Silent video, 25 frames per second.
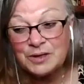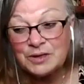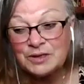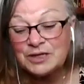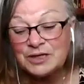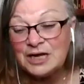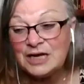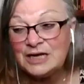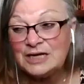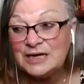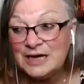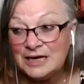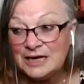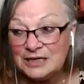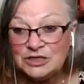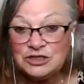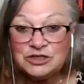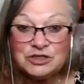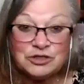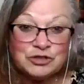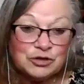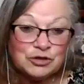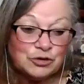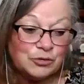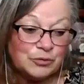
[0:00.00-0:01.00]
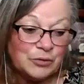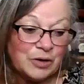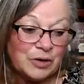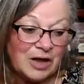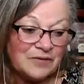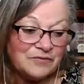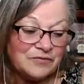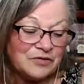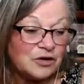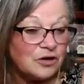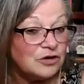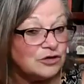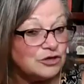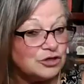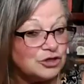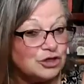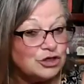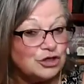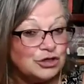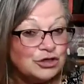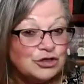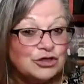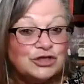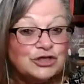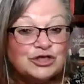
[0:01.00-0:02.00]
but it needed to have the
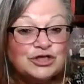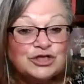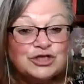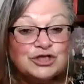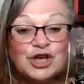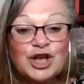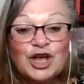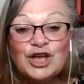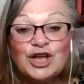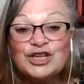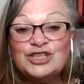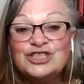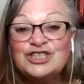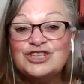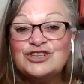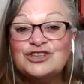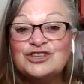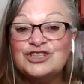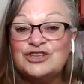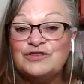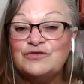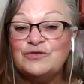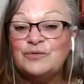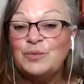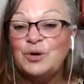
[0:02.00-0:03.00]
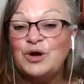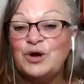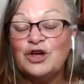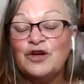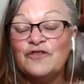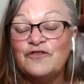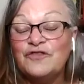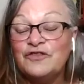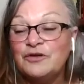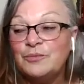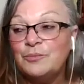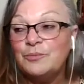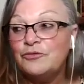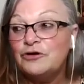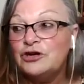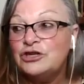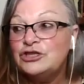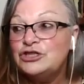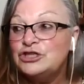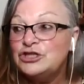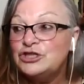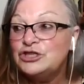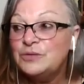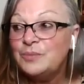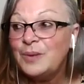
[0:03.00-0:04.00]
constitution changed, and because everybody got very
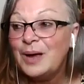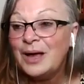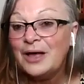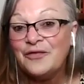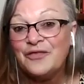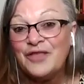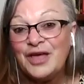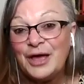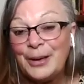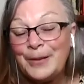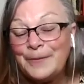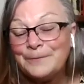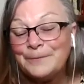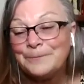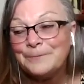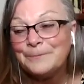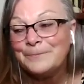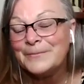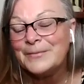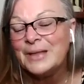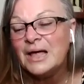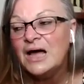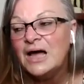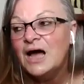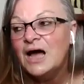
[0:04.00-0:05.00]
precious about that.